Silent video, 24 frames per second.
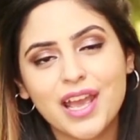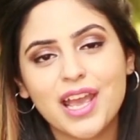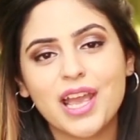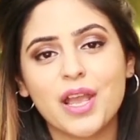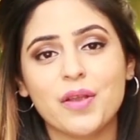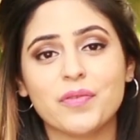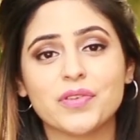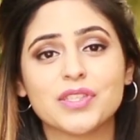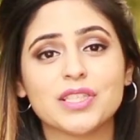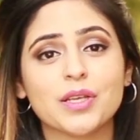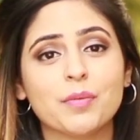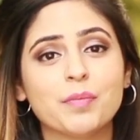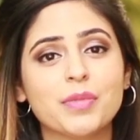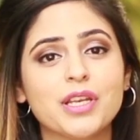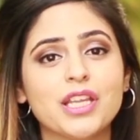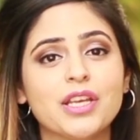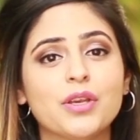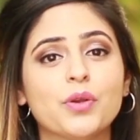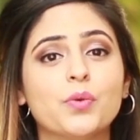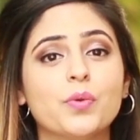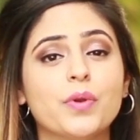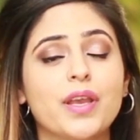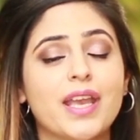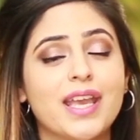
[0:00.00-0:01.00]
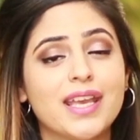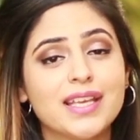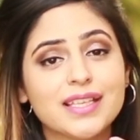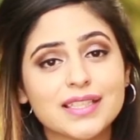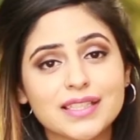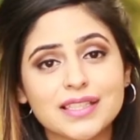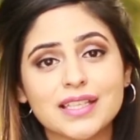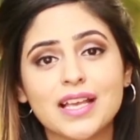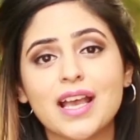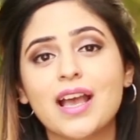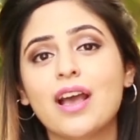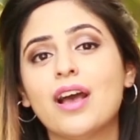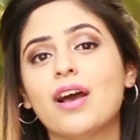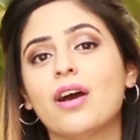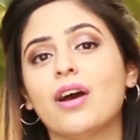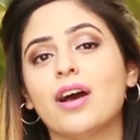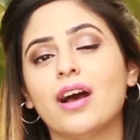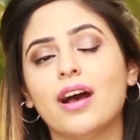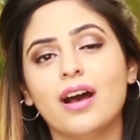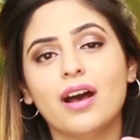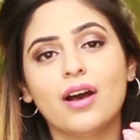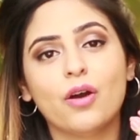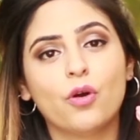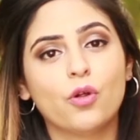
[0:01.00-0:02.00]
If you're somebody who is
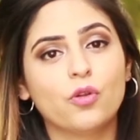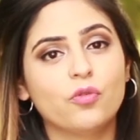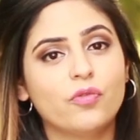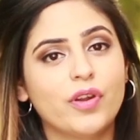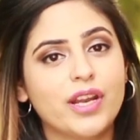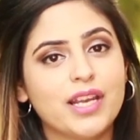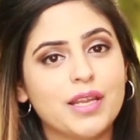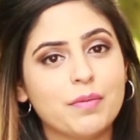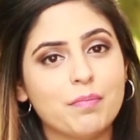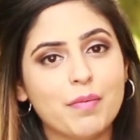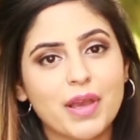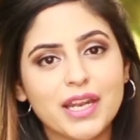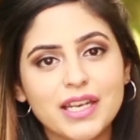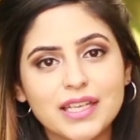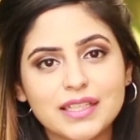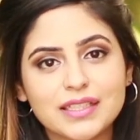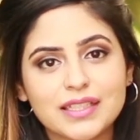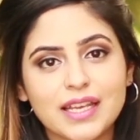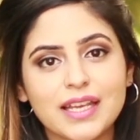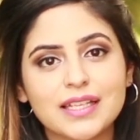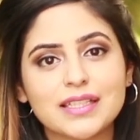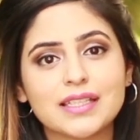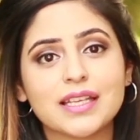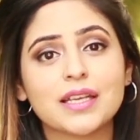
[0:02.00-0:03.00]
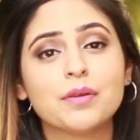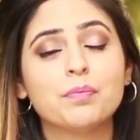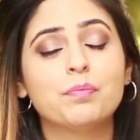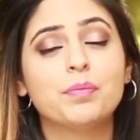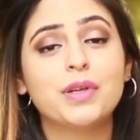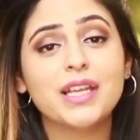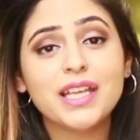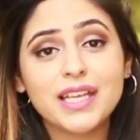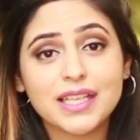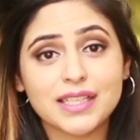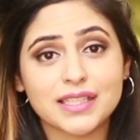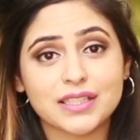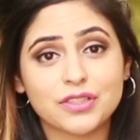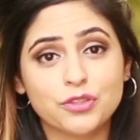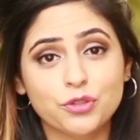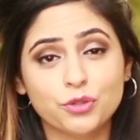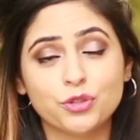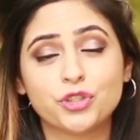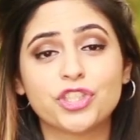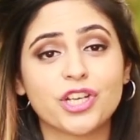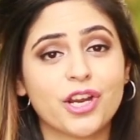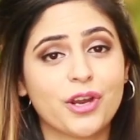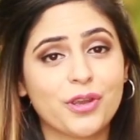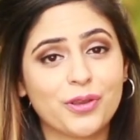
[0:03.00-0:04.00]
already meditating, please do
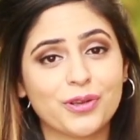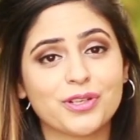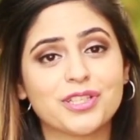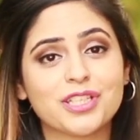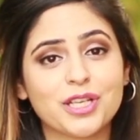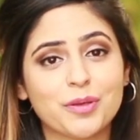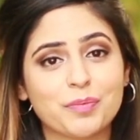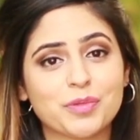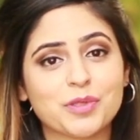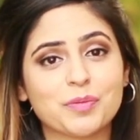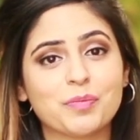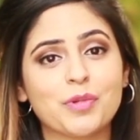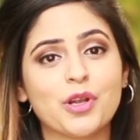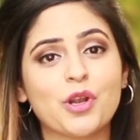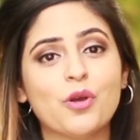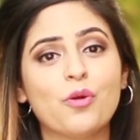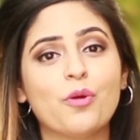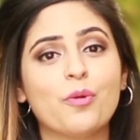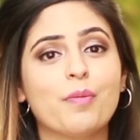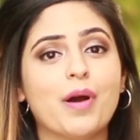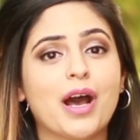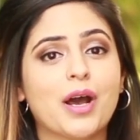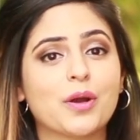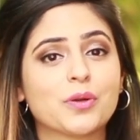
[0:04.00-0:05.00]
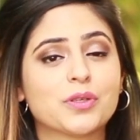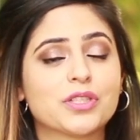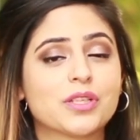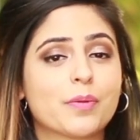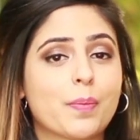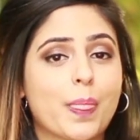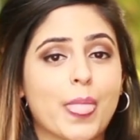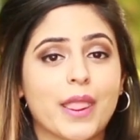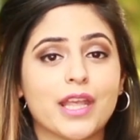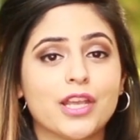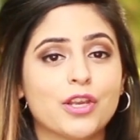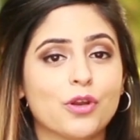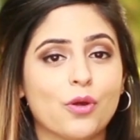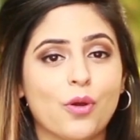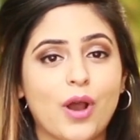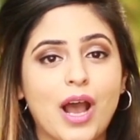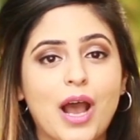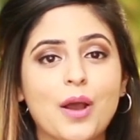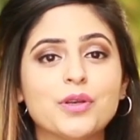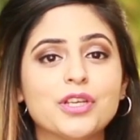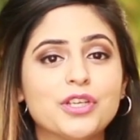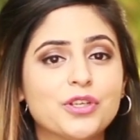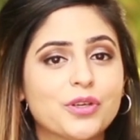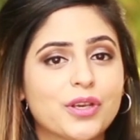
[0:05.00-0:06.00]
share your tips below about, you know,
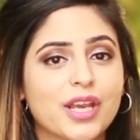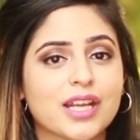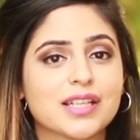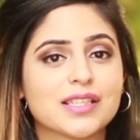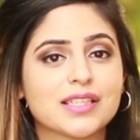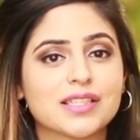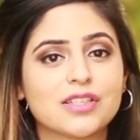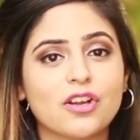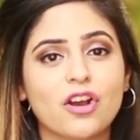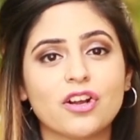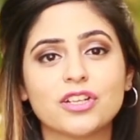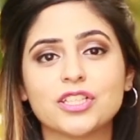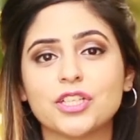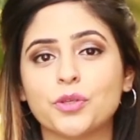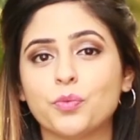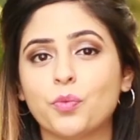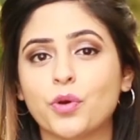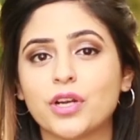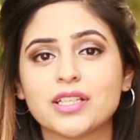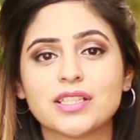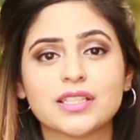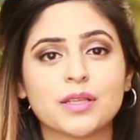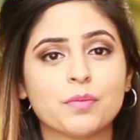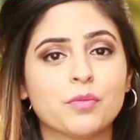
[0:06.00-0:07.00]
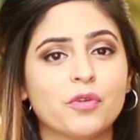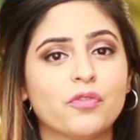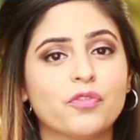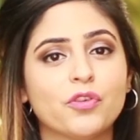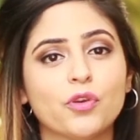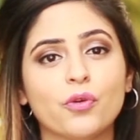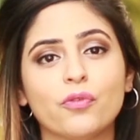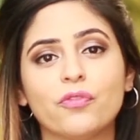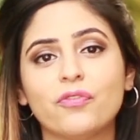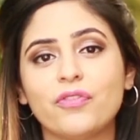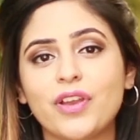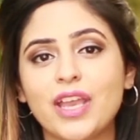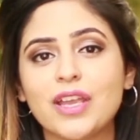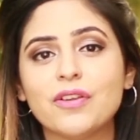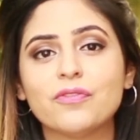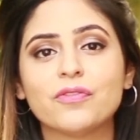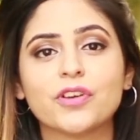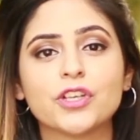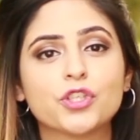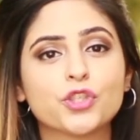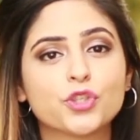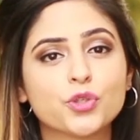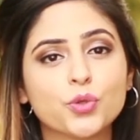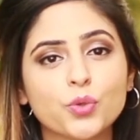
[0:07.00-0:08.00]
how did you get started? What are some of your
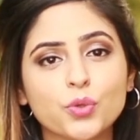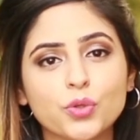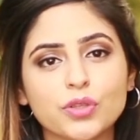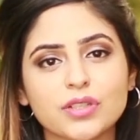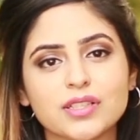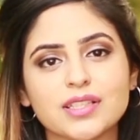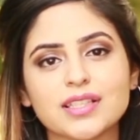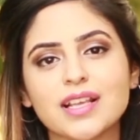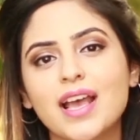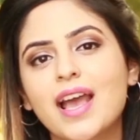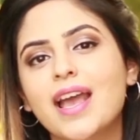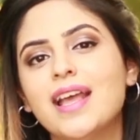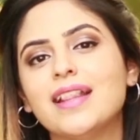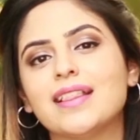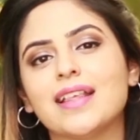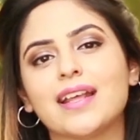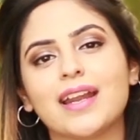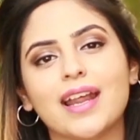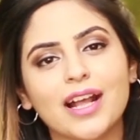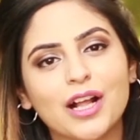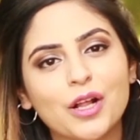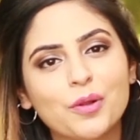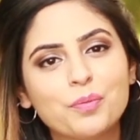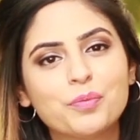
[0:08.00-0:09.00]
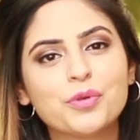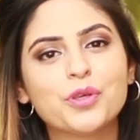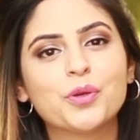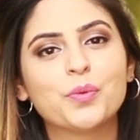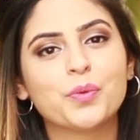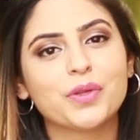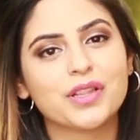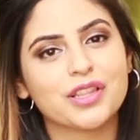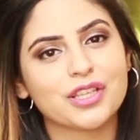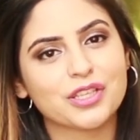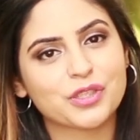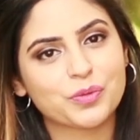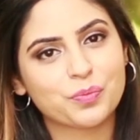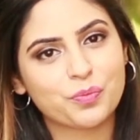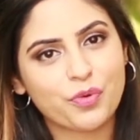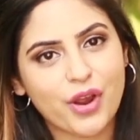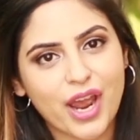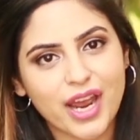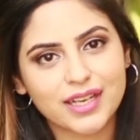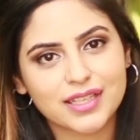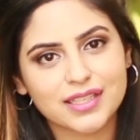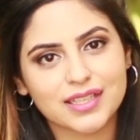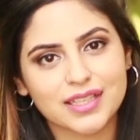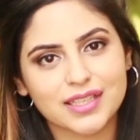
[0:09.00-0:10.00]
favorite tools that help you with this
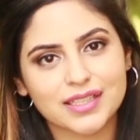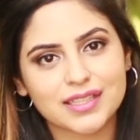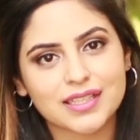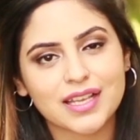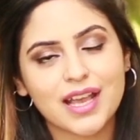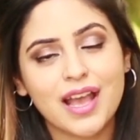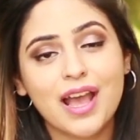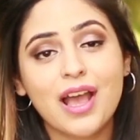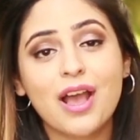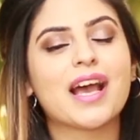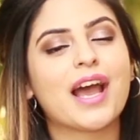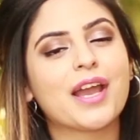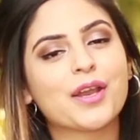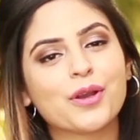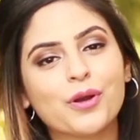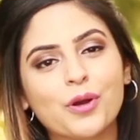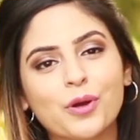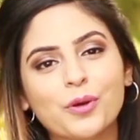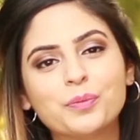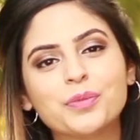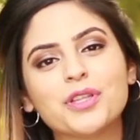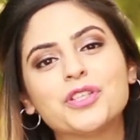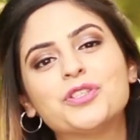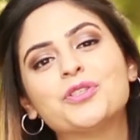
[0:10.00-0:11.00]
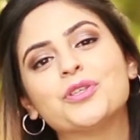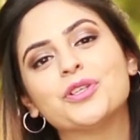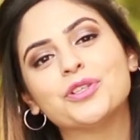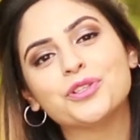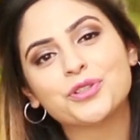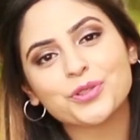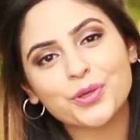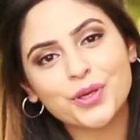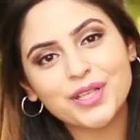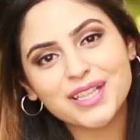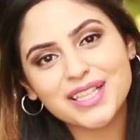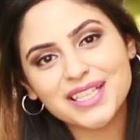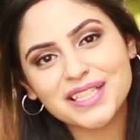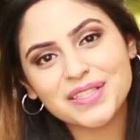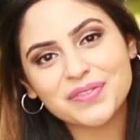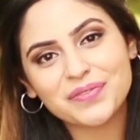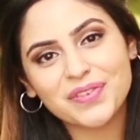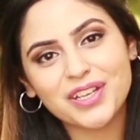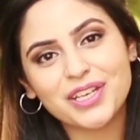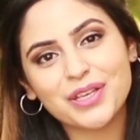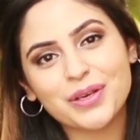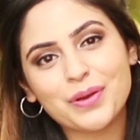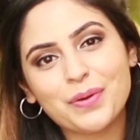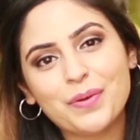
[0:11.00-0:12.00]
practice? I hope that you enjoyed this
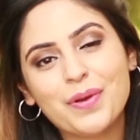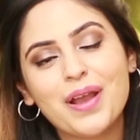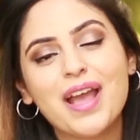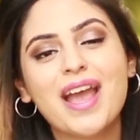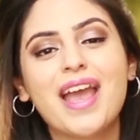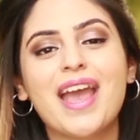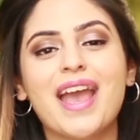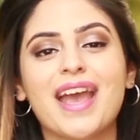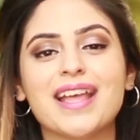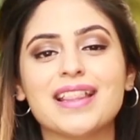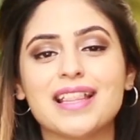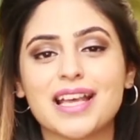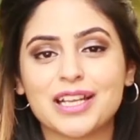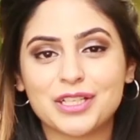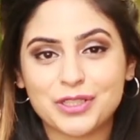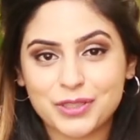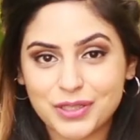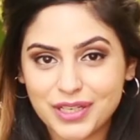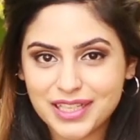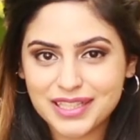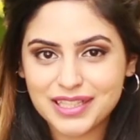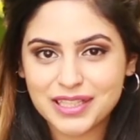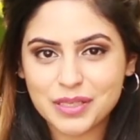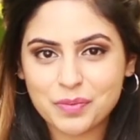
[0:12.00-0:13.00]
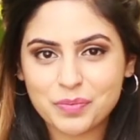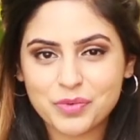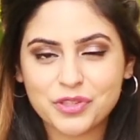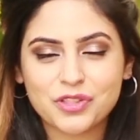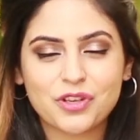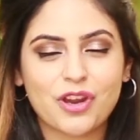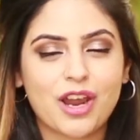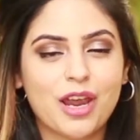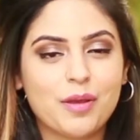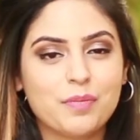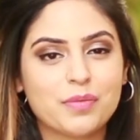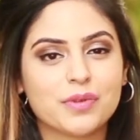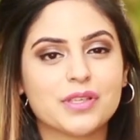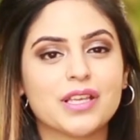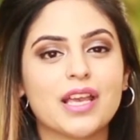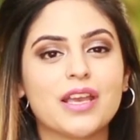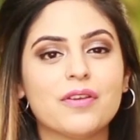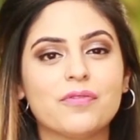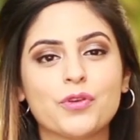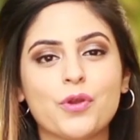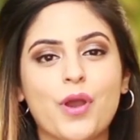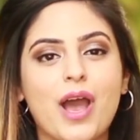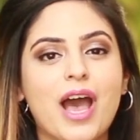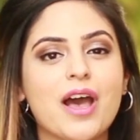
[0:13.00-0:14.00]
video and that you did subscribe.
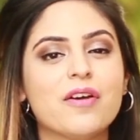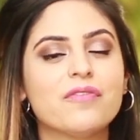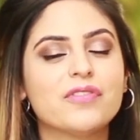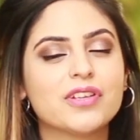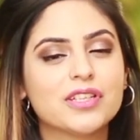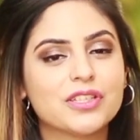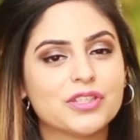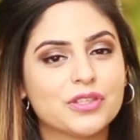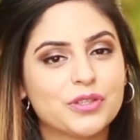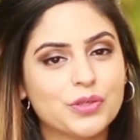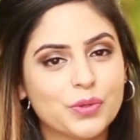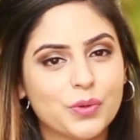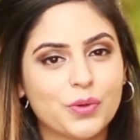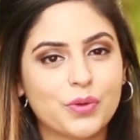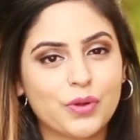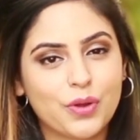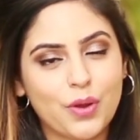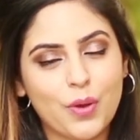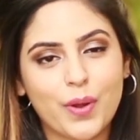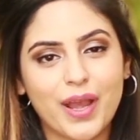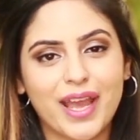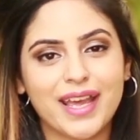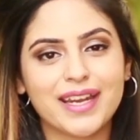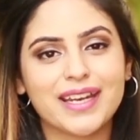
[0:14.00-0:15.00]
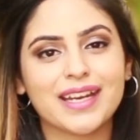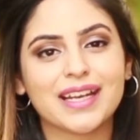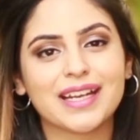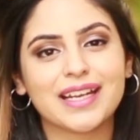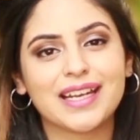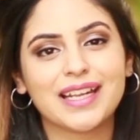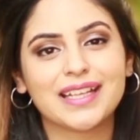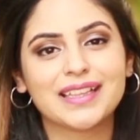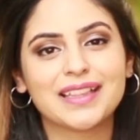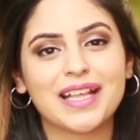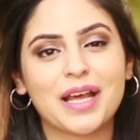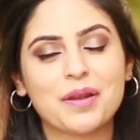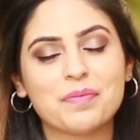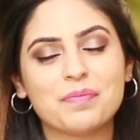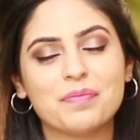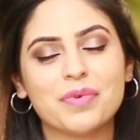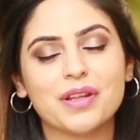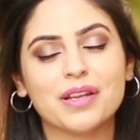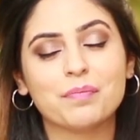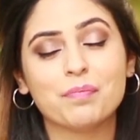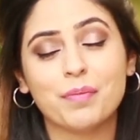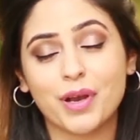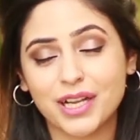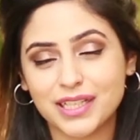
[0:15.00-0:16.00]
If you haven't, do go ahead and click
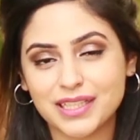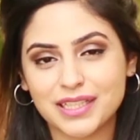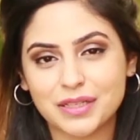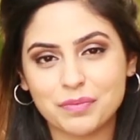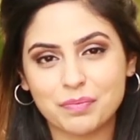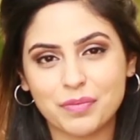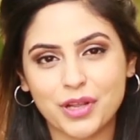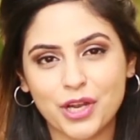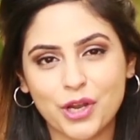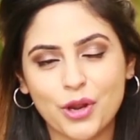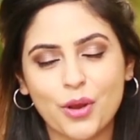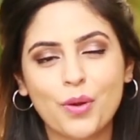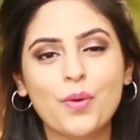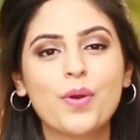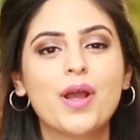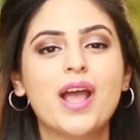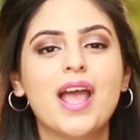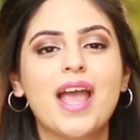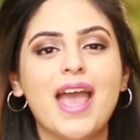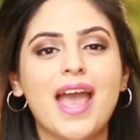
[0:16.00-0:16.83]
that button below.